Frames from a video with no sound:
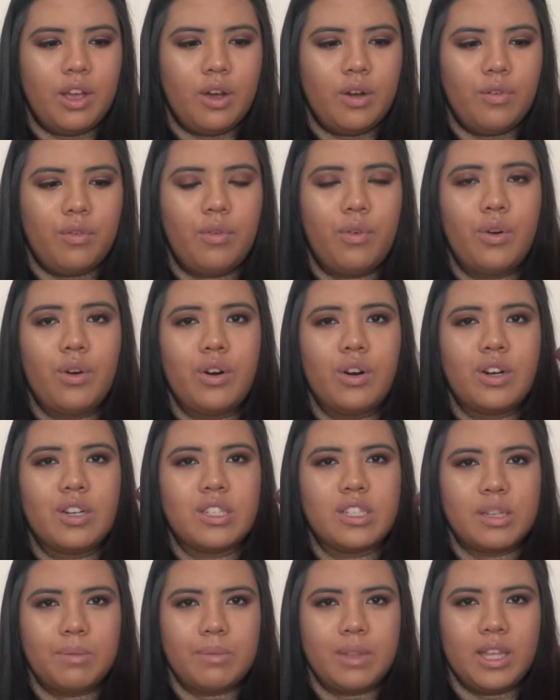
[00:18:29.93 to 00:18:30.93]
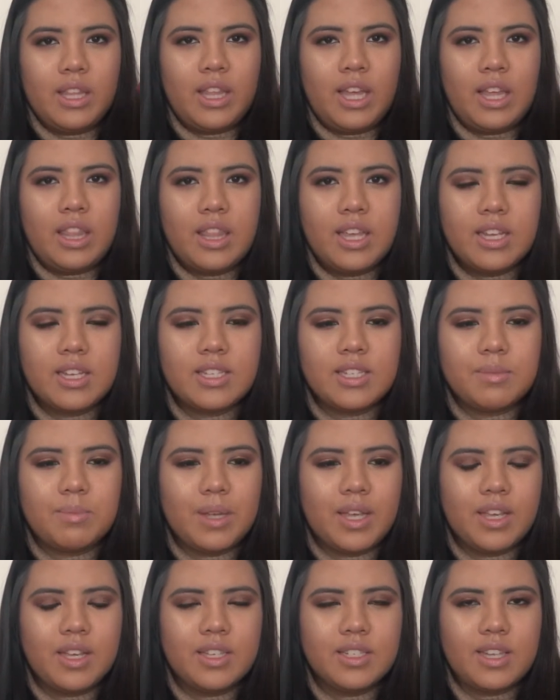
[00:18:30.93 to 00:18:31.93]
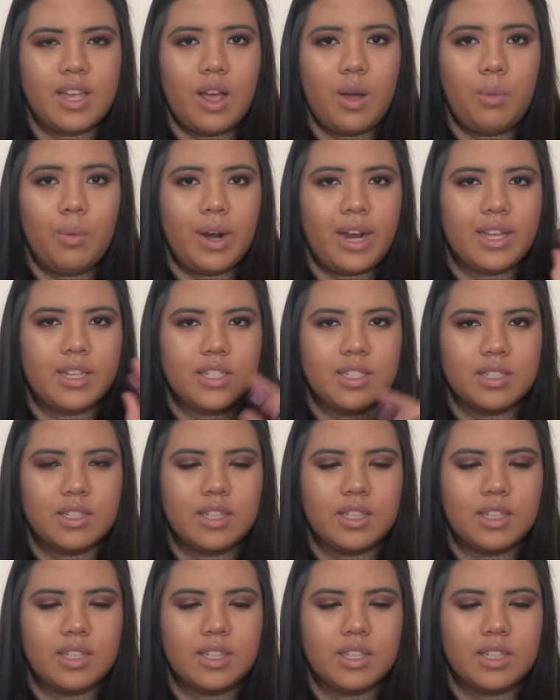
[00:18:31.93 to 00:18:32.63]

for something like this because when I